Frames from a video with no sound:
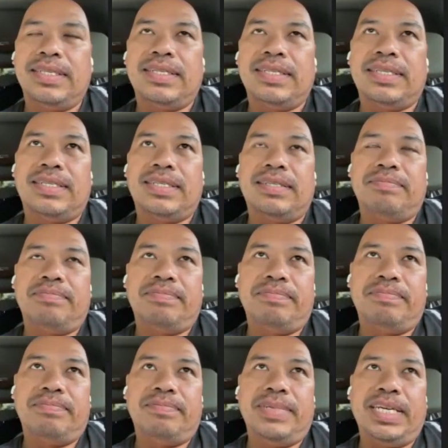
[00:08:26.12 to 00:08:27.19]
uh,
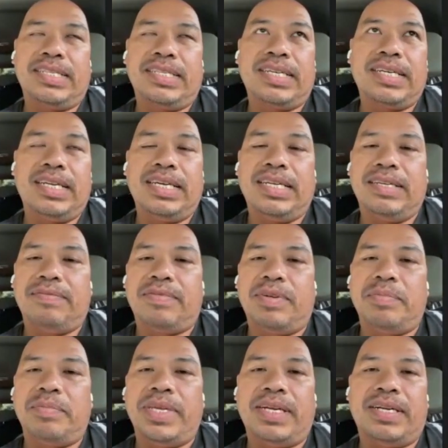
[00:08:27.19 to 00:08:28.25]
escalated
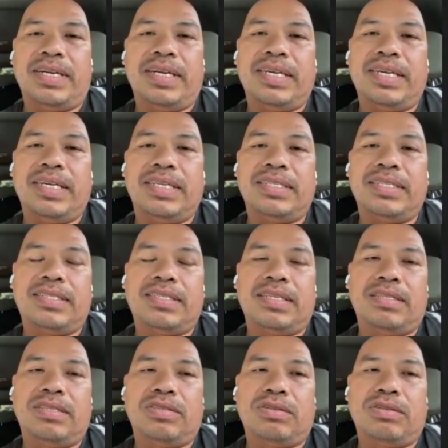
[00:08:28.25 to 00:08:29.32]
from there, I guess.
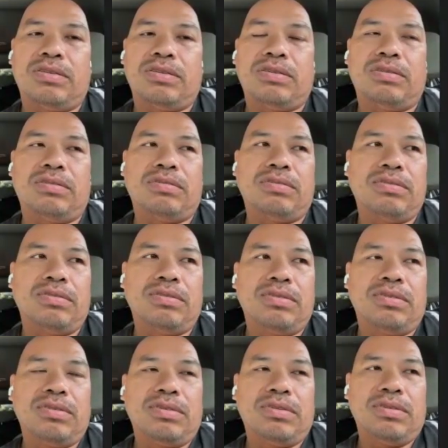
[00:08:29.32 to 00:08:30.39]
And so,
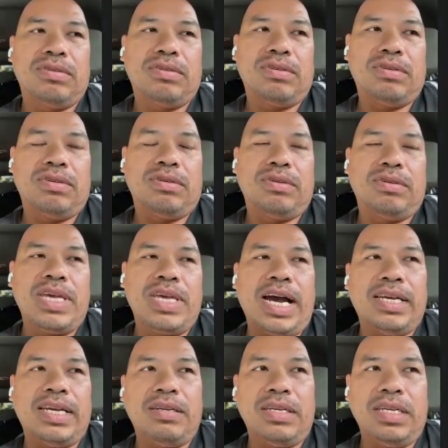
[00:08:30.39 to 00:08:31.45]
yeah,